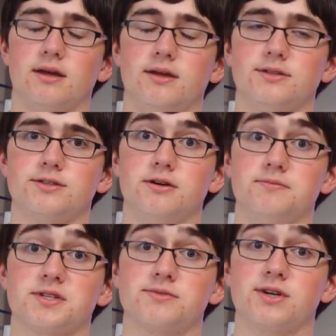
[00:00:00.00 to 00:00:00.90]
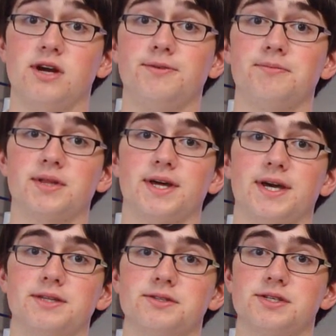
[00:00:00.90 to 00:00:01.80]
In terms of travel
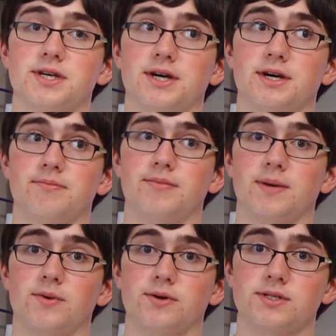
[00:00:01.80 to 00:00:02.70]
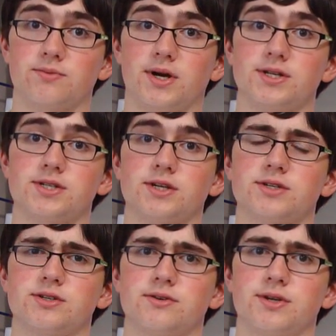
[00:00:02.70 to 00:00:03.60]
plans, uh, I'm going to
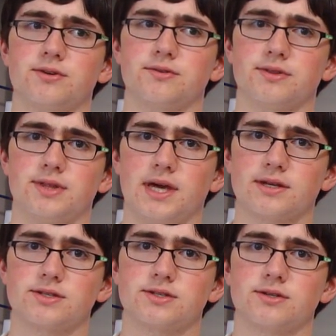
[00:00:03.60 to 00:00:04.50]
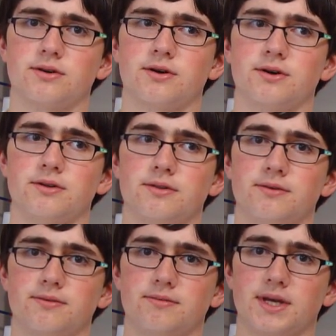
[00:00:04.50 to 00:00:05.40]
Rochester either next or
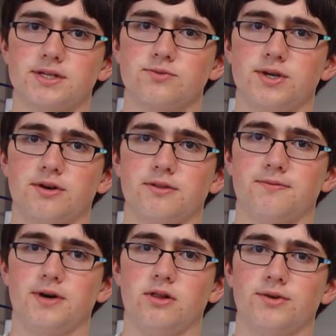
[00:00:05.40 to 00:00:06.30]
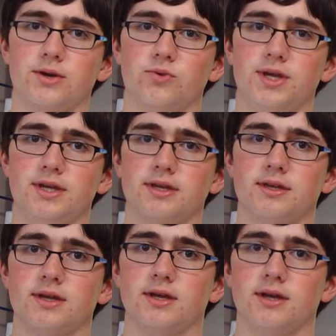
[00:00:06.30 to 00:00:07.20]
next week or the following week.
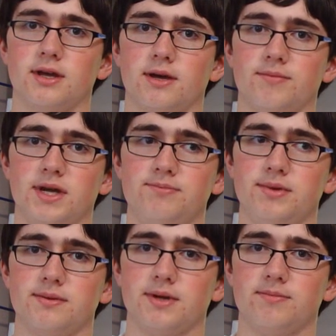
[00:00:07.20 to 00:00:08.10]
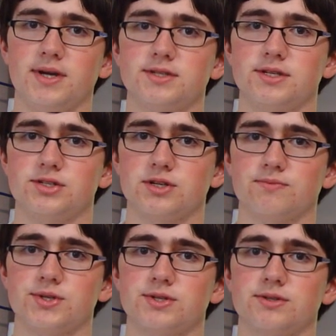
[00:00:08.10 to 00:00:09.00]
I might be, I might see
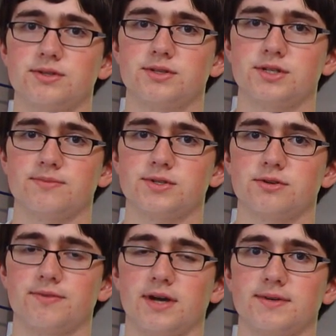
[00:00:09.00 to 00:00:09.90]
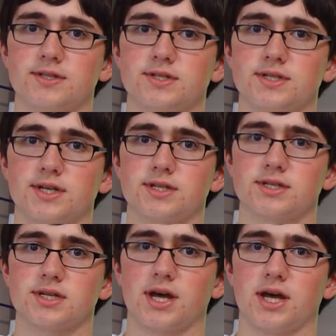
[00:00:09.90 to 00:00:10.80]
Jim's, Jimster five
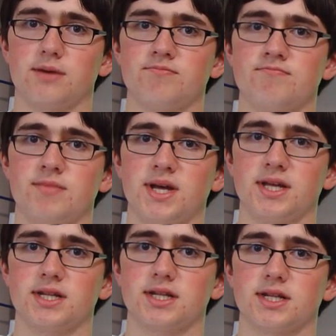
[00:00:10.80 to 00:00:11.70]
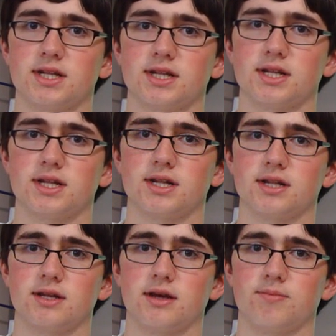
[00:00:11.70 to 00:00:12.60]
eighty-six. I might,
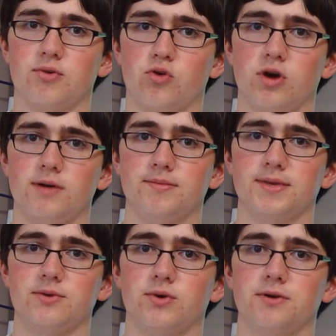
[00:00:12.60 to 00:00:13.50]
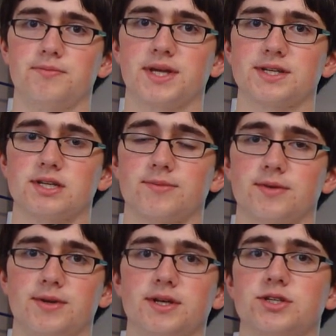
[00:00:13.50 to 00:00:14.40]
I probably won't because I'm going
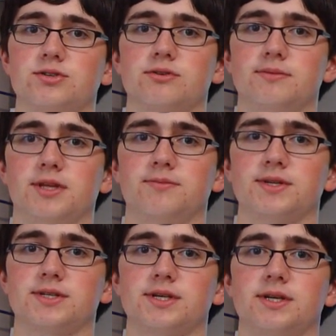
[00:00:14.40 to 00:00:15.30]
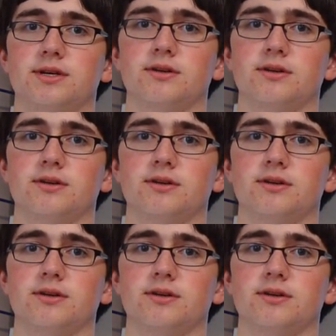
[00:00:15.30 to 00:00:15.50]
to be extremely busy.